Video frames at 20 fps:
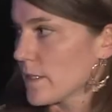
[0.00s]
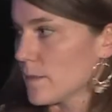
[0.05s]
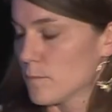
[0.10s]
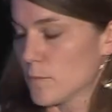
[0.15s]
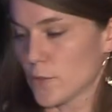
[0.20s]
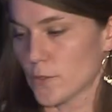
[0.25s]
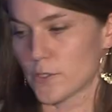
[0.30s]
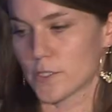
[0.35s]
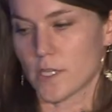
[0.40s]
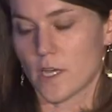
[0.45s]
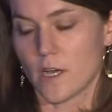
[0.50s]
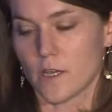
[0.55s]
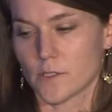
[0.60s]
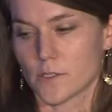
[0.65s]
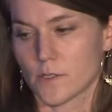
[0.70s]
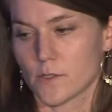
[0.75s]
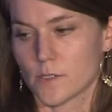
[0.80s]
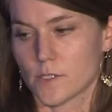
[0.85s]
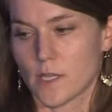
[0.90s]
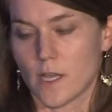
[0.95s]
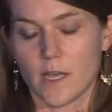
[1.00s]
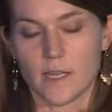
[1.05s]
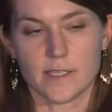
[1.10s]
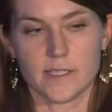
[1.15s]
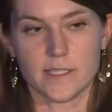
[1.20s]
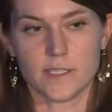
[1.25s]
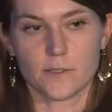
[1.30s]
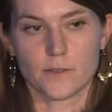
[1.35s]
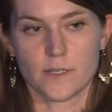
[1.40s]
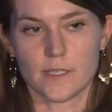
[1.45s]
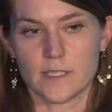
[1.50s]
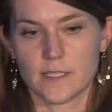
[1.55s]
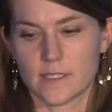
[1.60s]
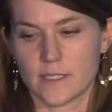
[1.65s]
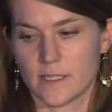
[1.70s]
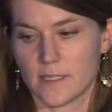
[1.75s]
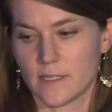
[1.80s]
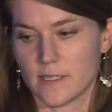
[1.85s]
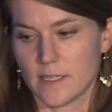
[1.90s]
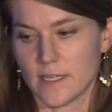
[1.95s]
Bruce also saw a decrease
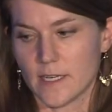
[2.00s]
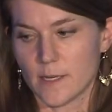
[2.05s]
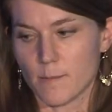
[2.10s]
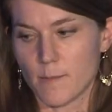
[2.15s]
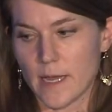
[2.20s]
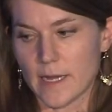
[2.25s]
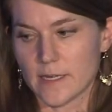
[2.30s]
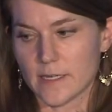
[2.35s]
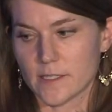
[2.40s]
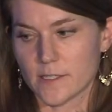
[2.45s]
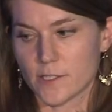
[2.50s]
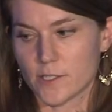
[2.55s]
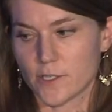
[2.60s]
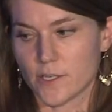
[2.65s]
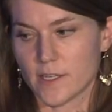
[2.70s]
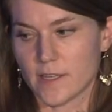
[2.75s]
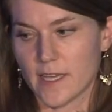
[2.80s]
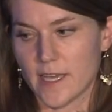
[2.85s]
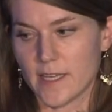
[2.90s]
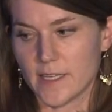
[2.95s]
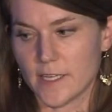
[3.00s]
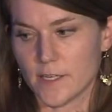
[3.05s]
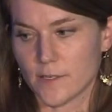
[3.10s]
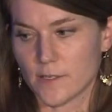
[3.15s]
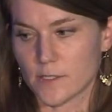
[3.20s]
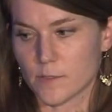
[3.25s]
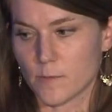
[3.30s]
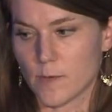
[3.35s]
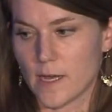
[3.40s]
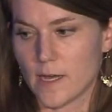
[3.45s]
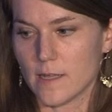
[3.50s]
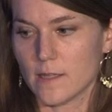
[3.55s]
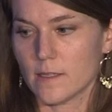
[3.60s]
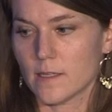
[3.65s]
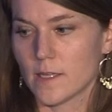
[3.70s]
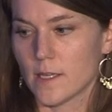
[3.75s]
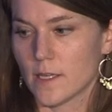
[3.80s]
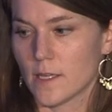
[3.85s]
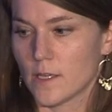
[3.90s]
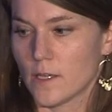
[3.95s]
in abundance during that year as well.
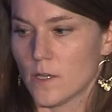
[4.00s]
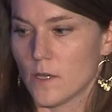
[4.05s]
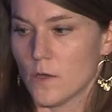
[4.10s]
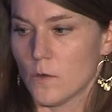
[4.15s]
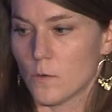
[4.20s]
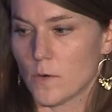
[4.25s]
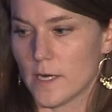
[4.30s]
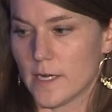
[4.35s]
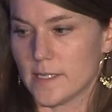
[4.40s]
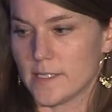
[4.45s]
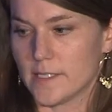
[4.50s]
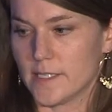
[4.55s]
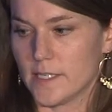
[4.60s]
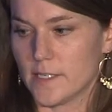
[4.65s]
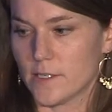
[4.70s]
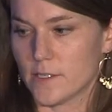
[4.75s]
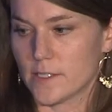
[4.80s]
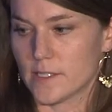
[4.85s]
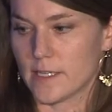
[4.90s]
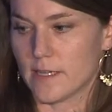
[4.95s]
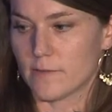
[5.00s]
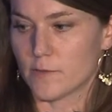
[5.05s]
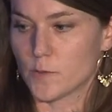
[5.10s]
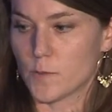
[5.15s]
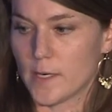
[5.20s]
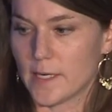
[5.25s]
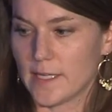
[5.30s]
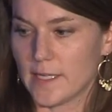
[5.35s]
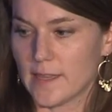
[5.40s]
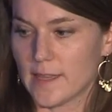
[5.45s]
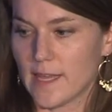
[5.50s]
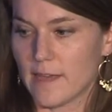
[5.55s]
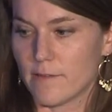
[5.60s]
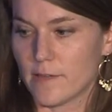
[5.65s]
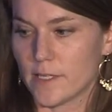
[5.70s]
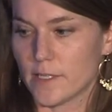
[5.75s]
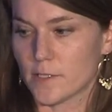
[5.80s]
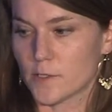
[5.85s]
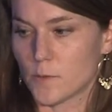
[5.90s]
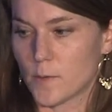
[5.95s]
Whereas years of
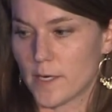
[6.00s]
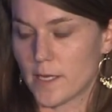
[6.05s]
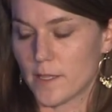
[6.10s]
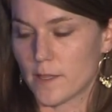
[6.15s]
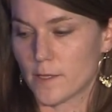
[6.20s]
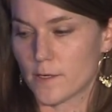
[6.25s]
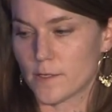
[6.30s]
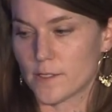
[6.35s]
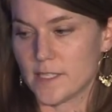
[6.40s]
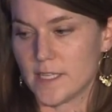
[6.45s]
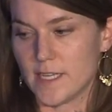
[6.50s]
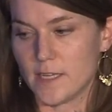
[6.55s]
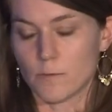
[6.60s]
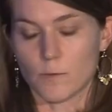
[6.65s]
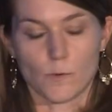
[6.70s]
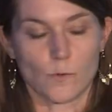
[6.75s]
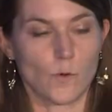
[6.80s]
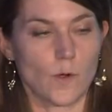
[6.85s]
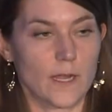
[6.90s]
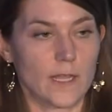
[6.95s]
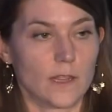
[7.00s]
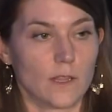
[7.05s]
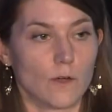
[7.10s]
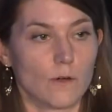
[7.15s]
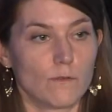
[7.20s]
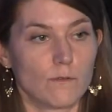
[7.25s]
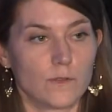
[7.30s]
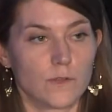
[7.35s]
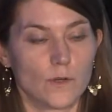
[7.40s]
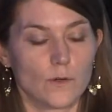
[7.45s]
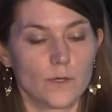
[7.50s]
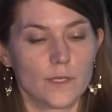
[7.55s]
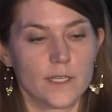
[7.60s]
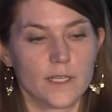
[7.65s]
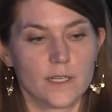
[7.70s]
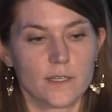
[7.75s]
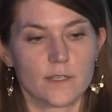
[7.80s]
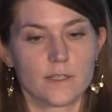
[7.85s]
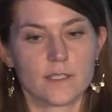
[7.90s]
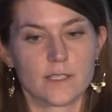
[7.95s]
2011 and 2013 were quite low flow
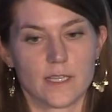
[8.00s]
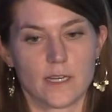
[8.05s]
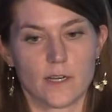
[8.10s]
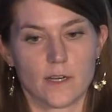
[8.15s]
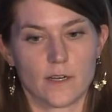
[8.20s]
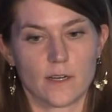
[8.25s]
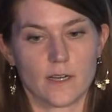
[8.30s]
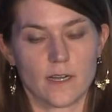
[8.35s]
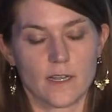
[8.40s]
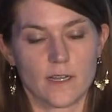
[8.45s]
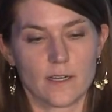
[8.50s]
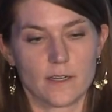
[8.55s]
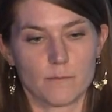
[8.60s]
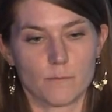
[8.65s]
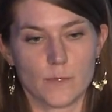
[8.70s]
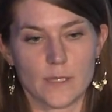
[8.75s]
years, and